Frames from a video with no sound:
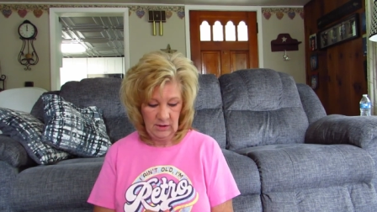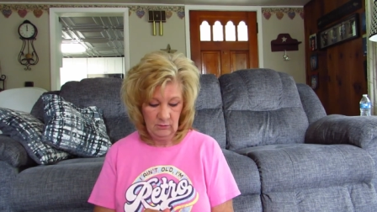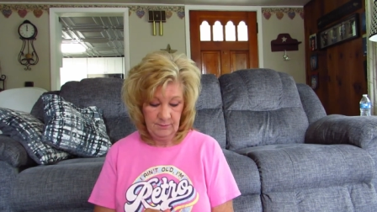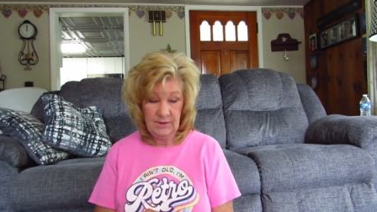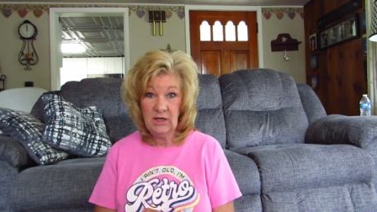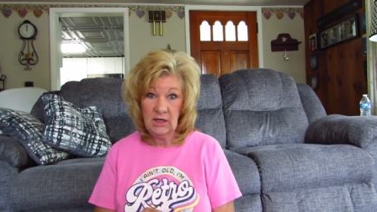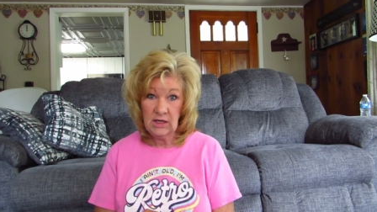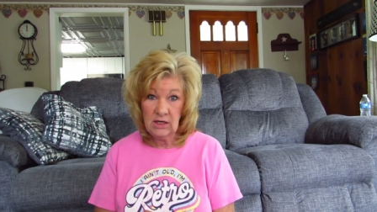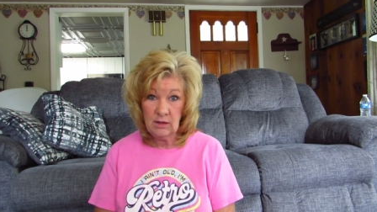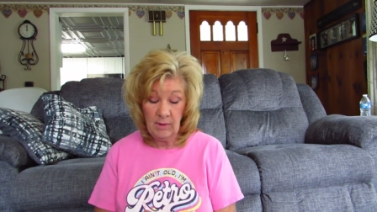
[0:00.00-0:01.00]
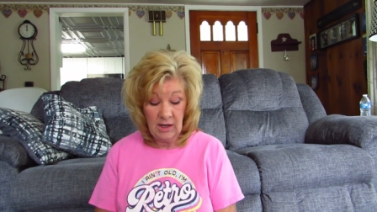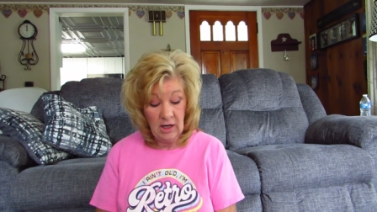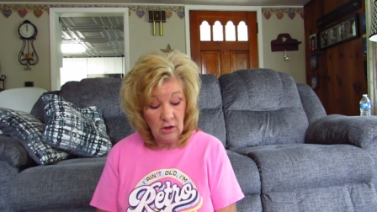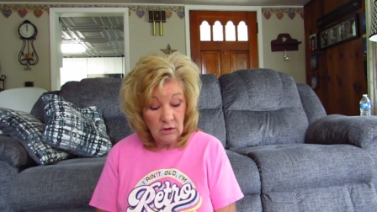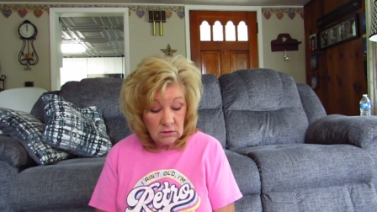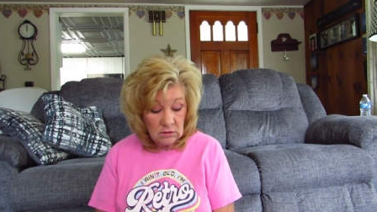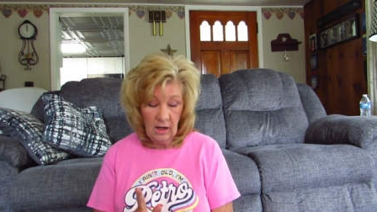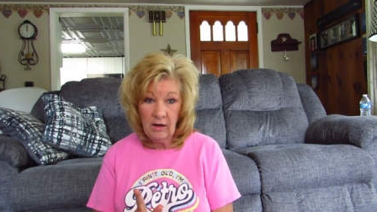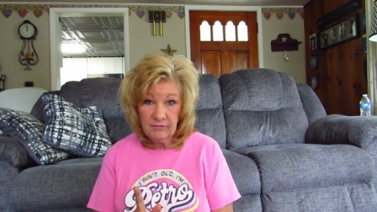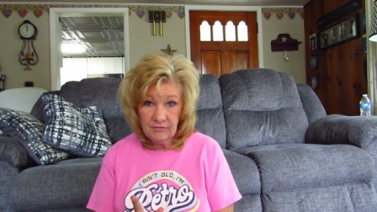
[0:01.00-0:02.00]
It would be in an email. I
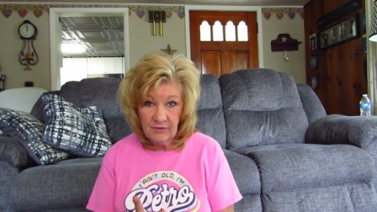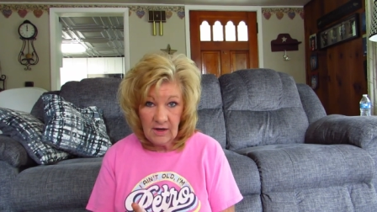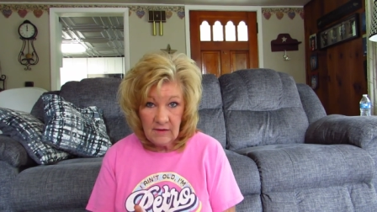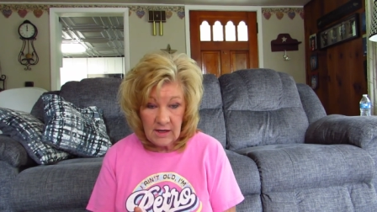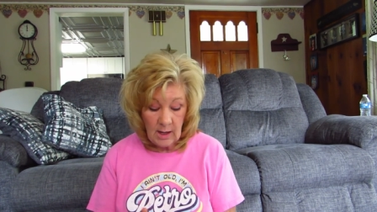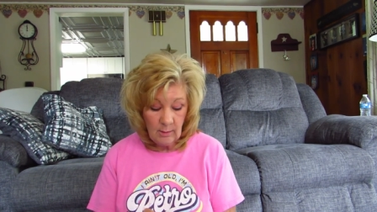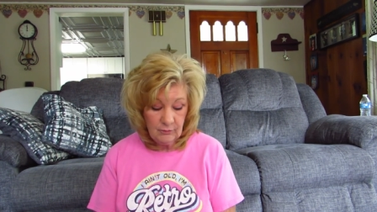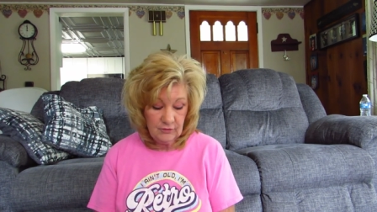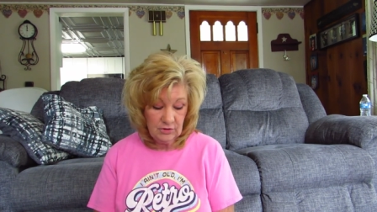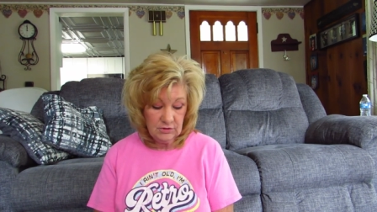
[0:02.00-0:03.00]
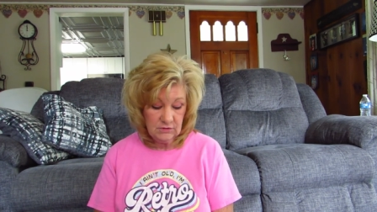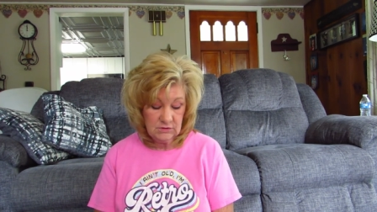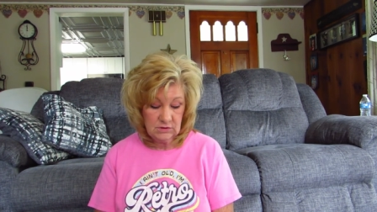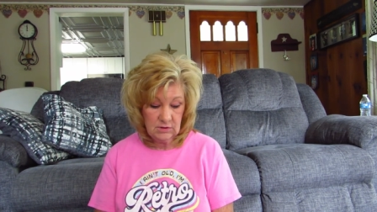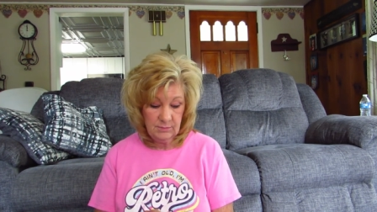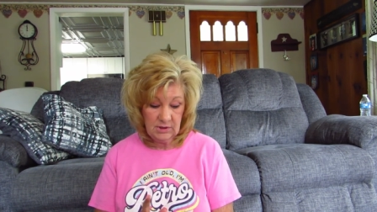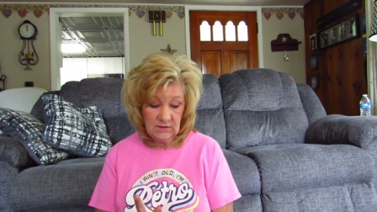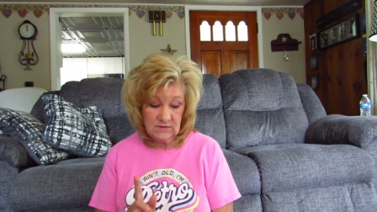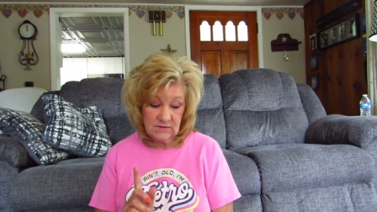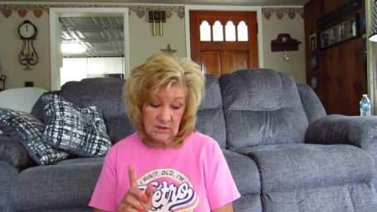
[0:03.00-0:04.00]
have to find the app first
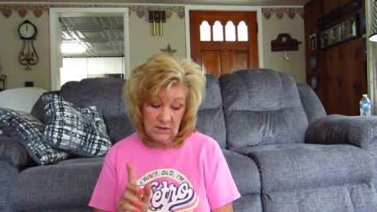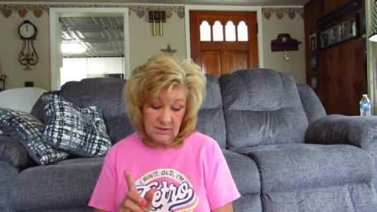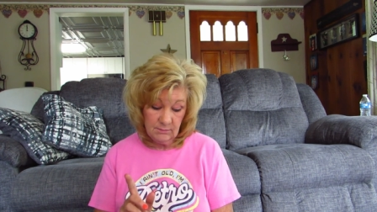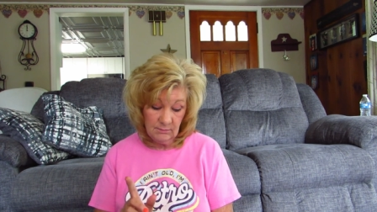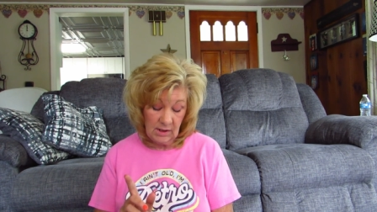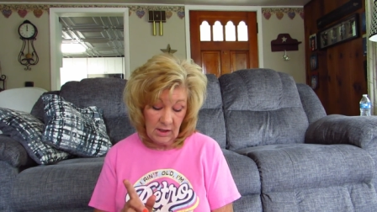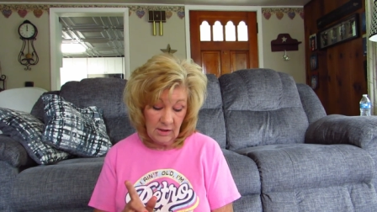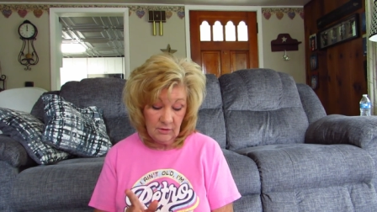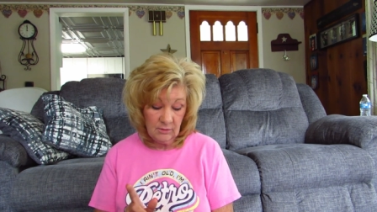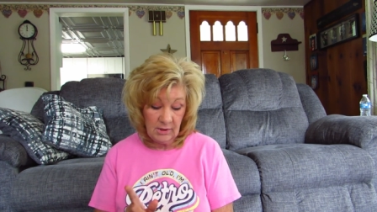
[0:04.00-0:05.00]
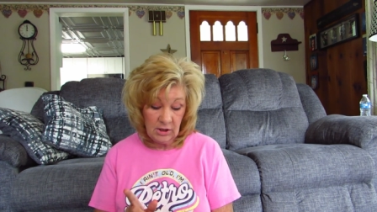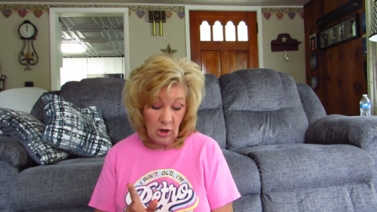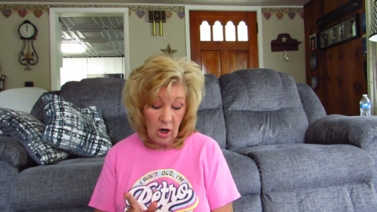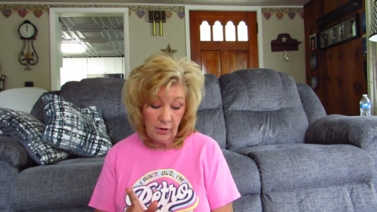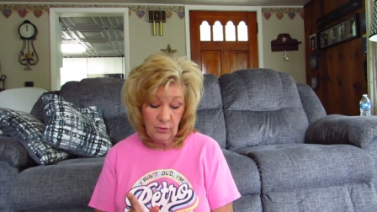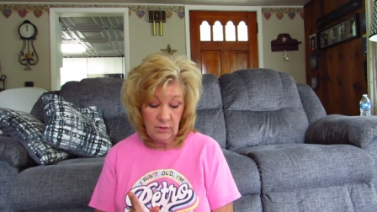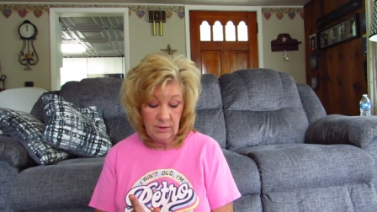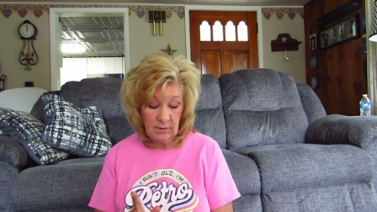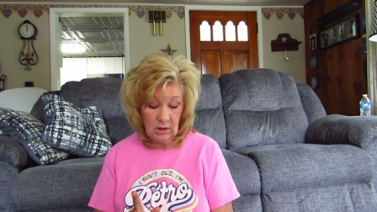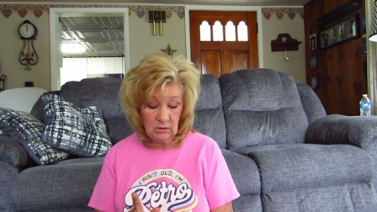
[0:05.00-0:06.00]
because it's in my Yahoo
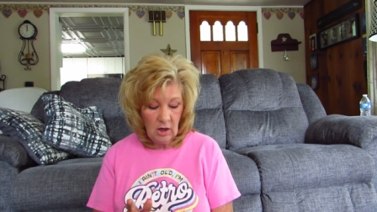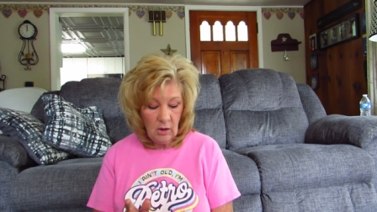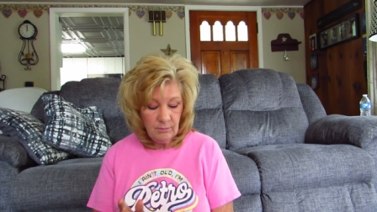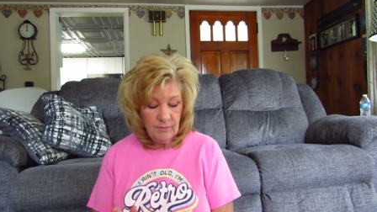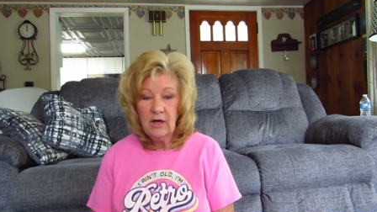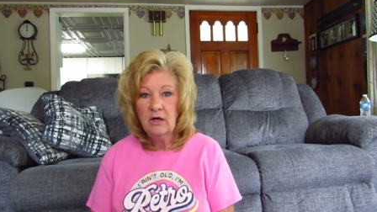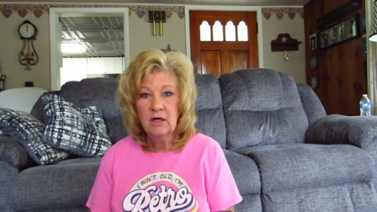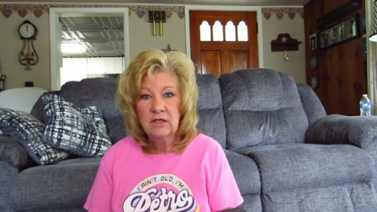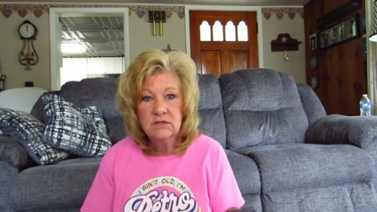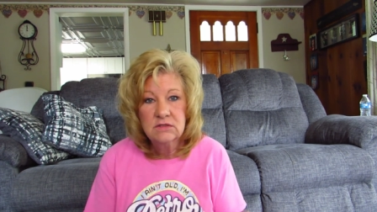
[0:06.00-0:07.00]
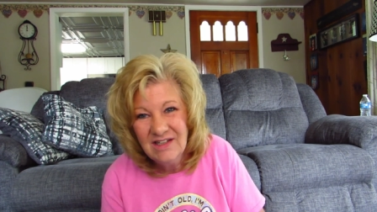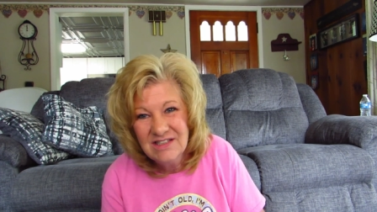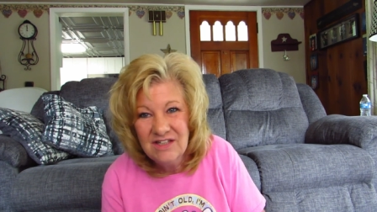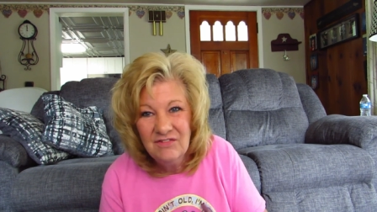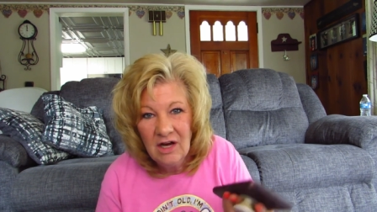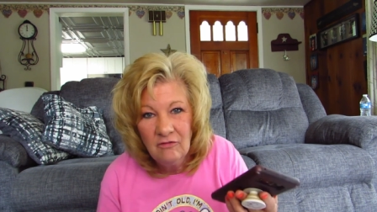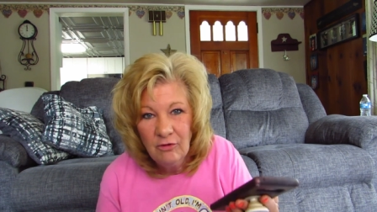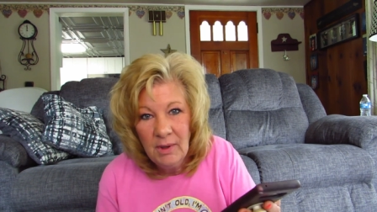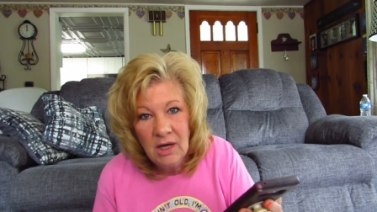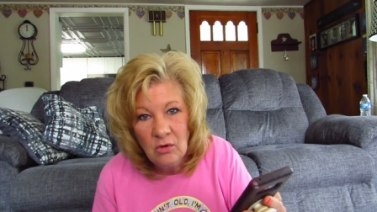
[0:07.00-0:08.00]
email. Oh, there it is. It's even
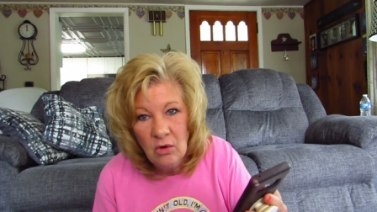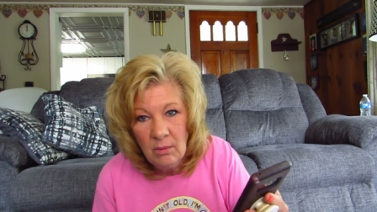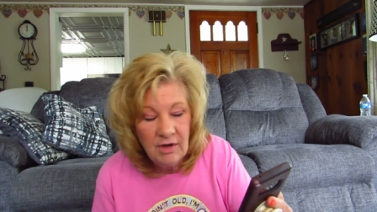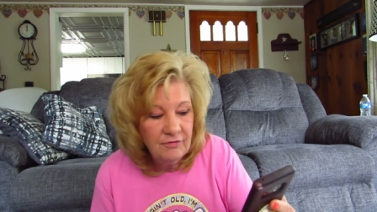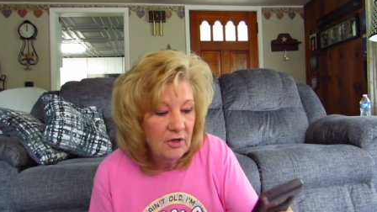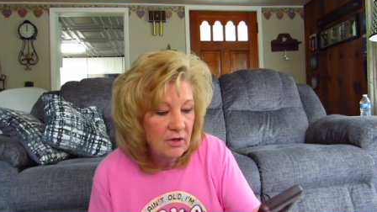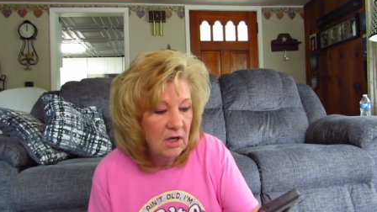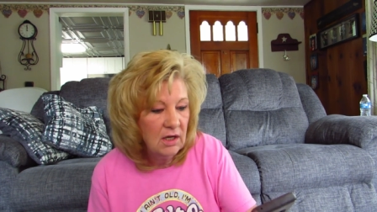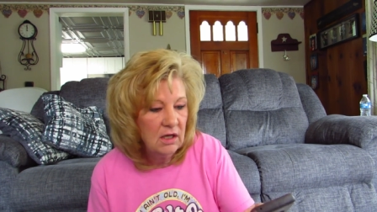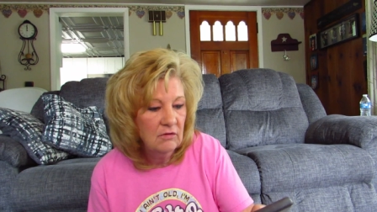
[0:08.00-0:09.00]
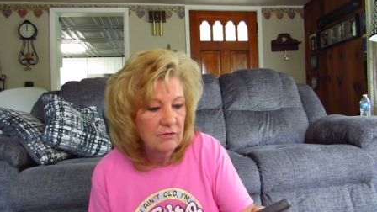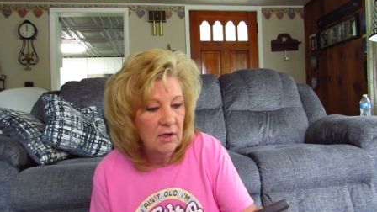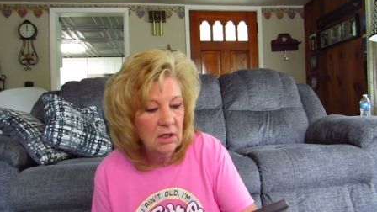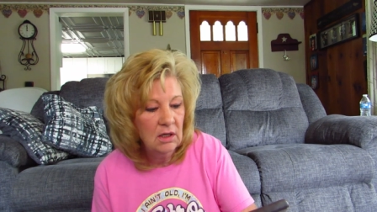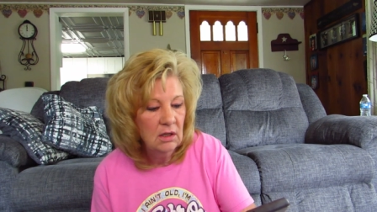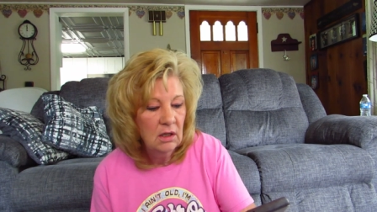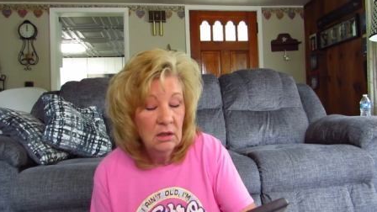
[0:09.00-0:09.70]
alphabetical on my phone and I can't find it.